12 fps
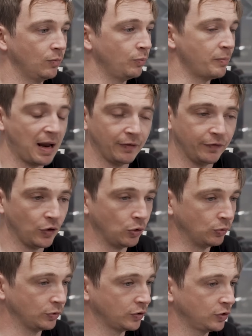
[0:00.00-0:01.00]

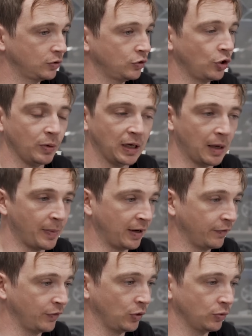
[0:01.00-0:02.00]
manifolds, 2 inlet
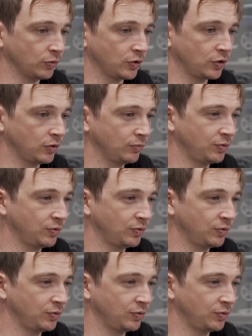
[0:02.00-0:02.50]
manifolds,